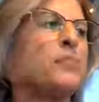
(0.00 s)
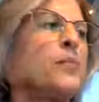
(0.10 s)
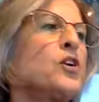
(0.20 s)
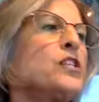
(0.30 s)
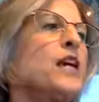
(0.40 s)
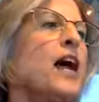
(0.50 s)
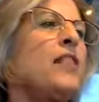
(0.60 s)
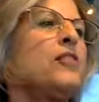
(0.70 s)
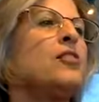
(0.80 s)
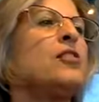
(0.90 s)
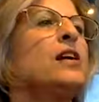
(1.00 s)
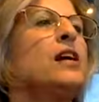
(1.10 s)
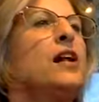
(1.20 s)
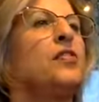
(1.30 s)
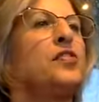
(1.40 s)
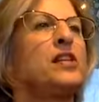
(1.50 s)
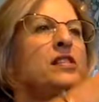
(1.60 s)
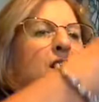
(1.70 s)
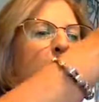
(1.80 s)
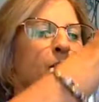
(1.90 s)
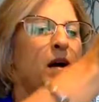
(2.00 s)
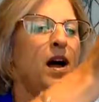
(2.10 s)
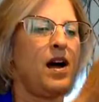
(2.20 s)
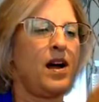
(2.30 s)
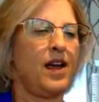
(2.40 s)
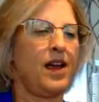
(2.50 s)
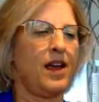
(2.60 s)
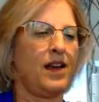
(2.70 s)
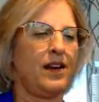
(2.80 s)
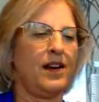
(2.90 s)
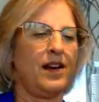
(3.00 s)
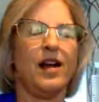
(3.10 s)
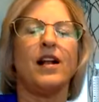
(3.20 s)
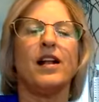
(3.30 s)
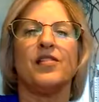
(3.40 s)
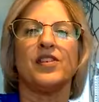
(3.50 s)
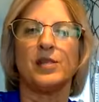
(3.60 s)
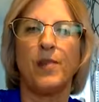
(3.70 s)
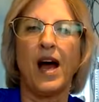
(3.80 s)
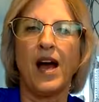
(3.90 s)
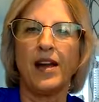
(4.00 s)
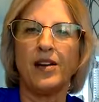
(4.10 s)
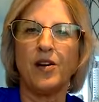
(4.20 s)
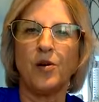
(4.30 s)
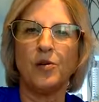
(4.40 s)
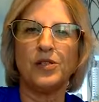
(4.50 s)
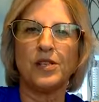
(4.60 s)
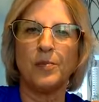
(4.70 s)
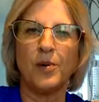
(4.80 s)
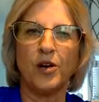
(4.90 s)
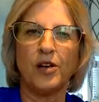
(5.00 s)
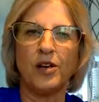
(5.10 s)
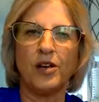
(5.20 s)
the book together? The spine. The spine holds the book.